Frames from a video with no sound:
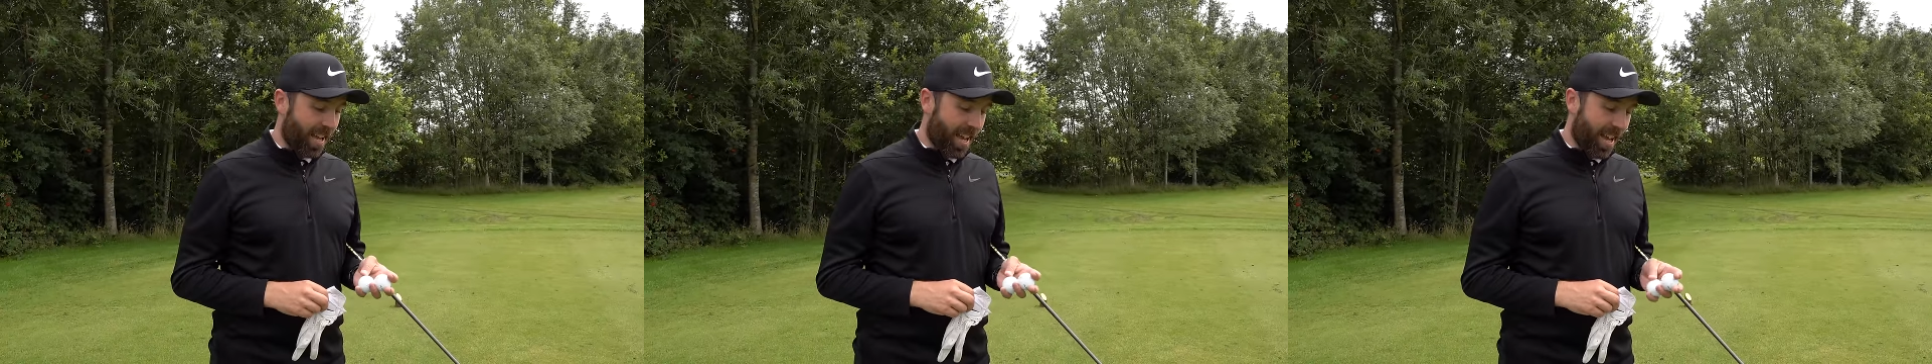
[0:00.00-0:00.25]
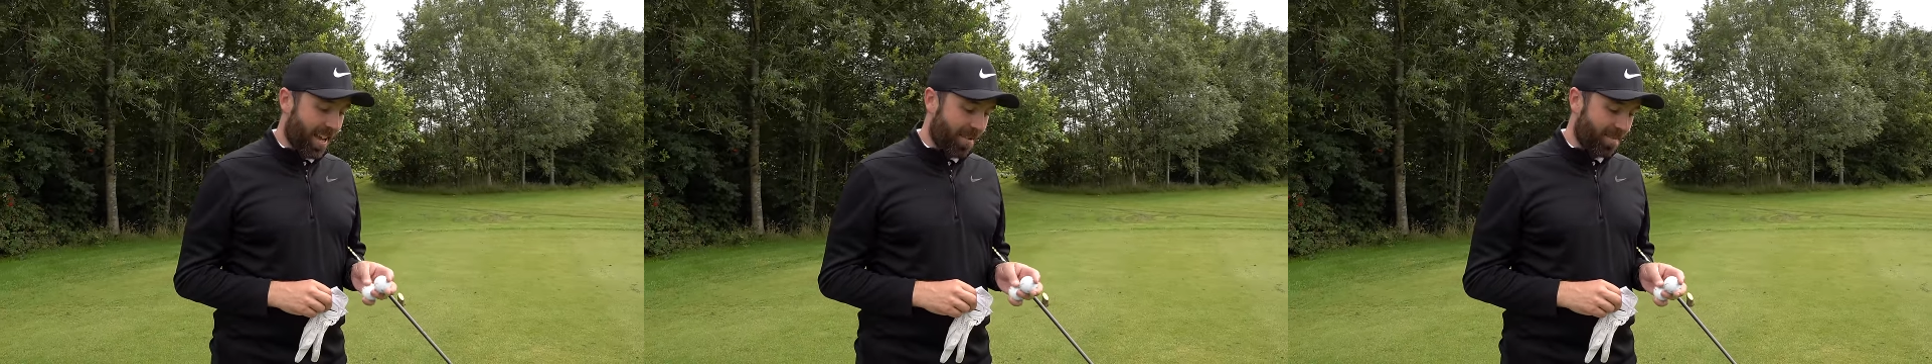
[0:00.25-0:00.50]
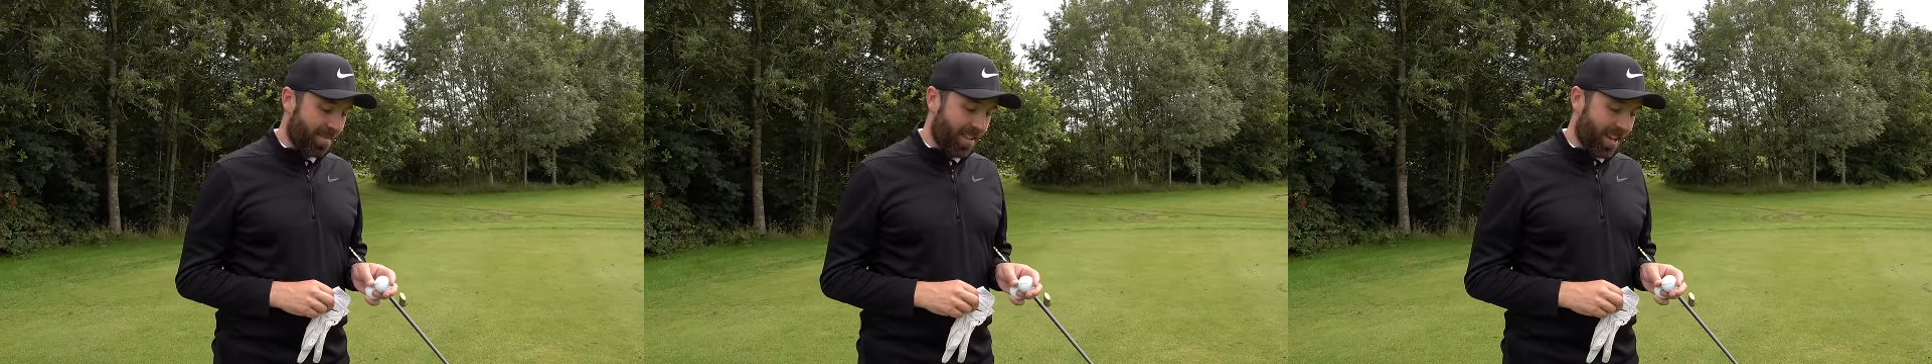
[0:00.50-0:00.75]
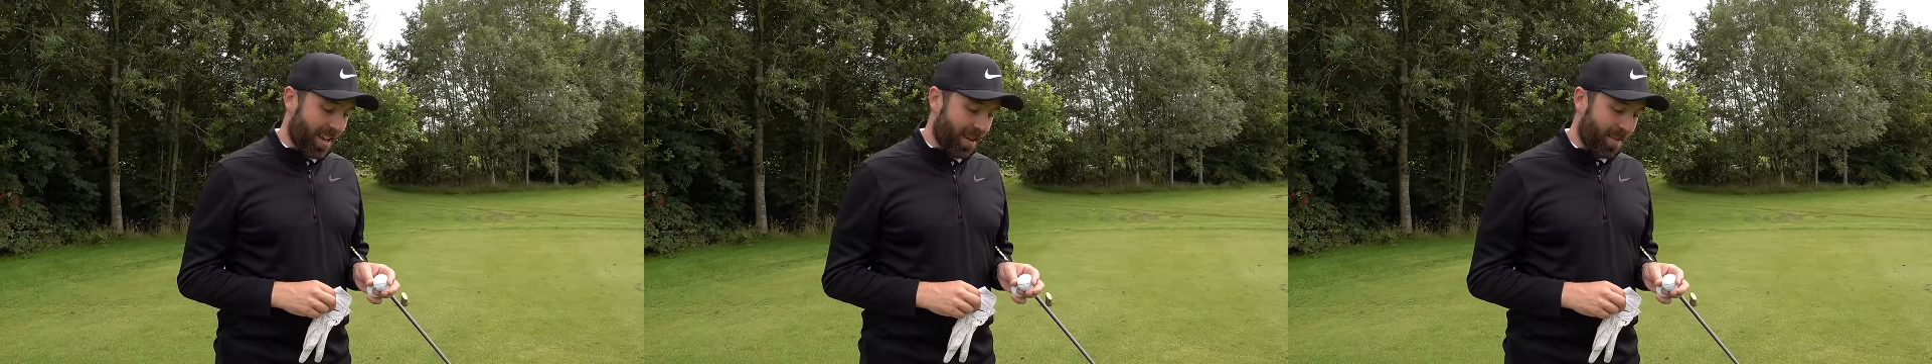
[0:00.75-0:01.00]

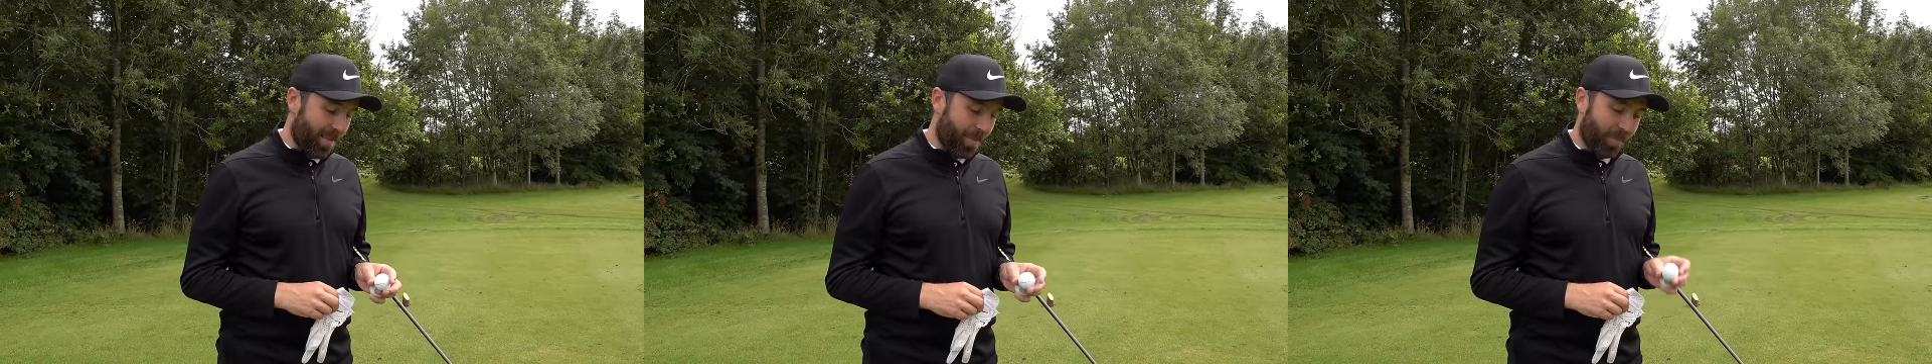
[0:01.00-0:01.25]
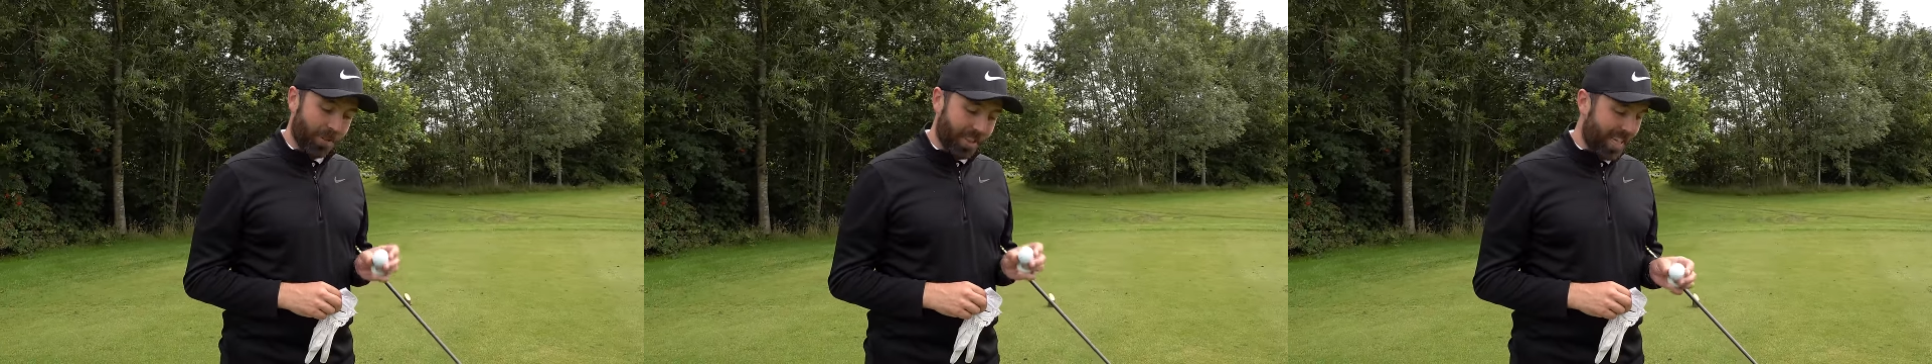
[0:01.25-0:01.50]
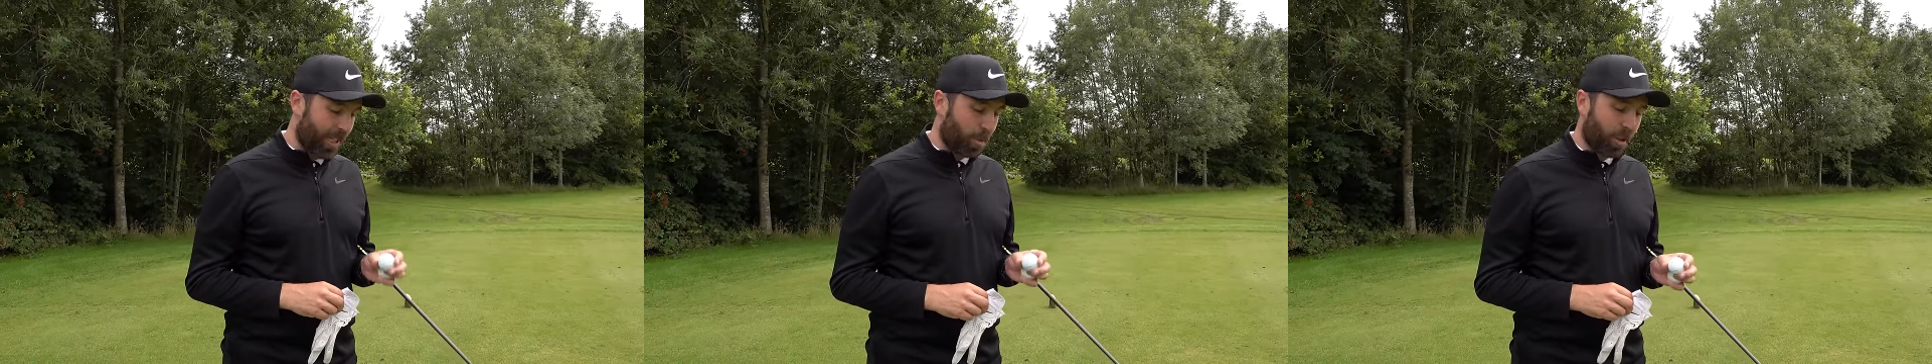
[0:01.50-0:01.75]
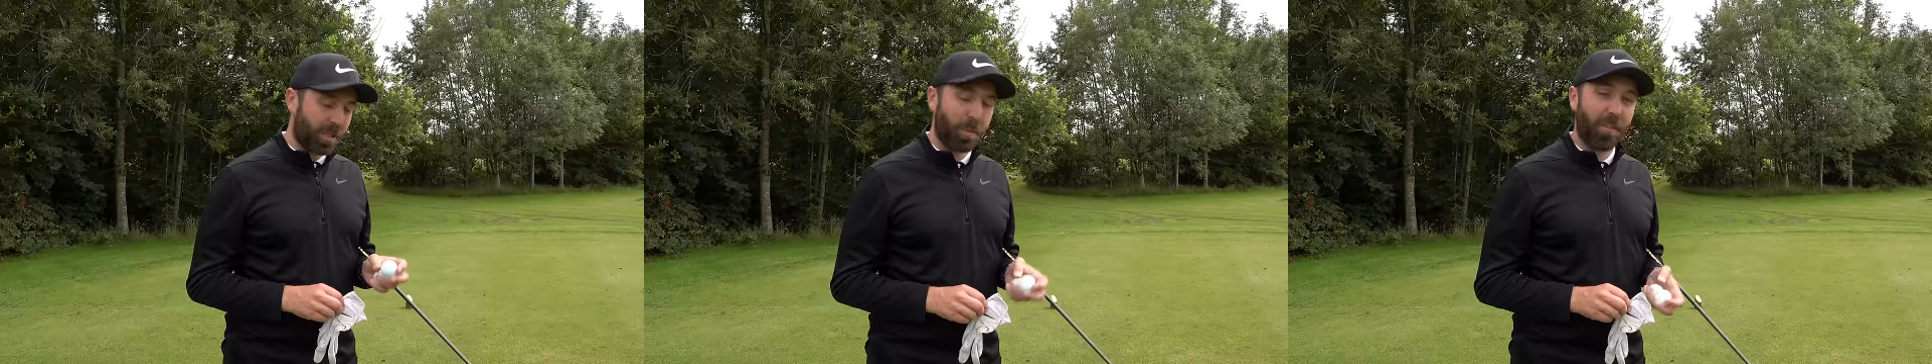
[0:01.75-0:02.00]
but this
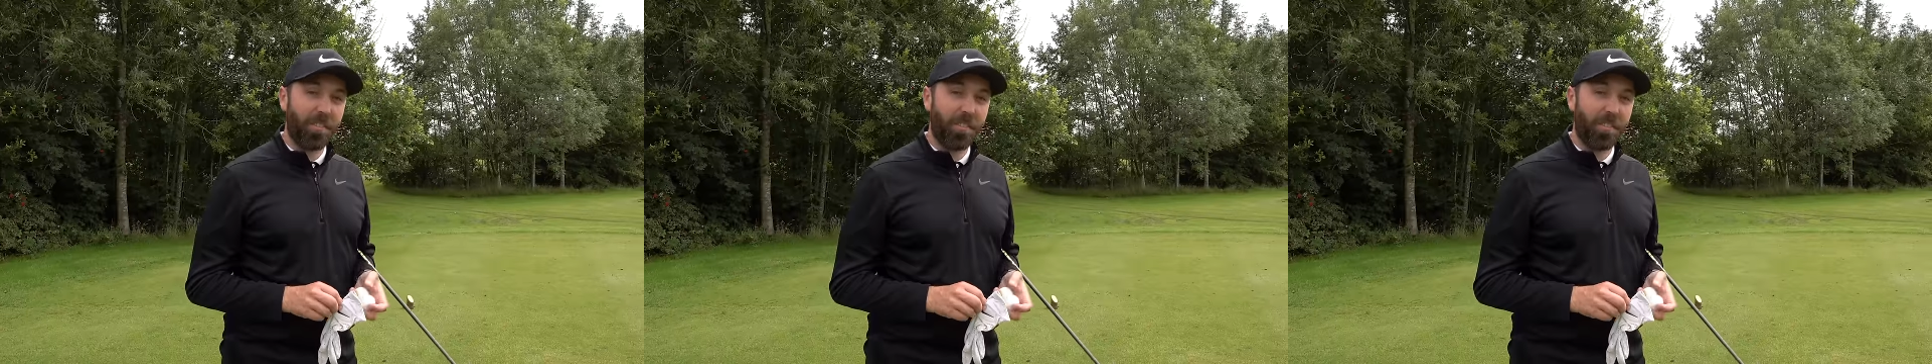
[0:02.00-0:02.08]
one to be